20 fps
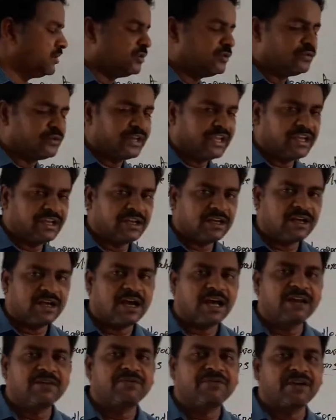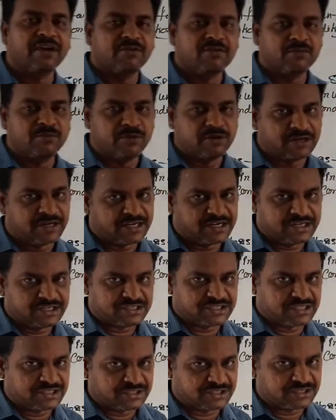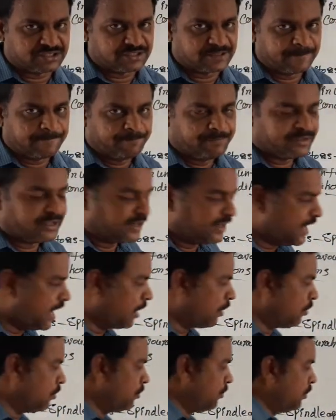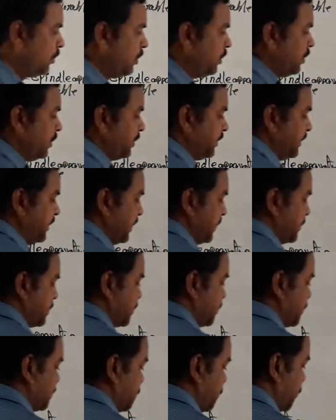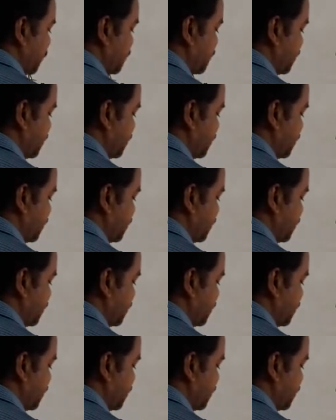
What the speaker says: during unfavorable conditions. Now these spores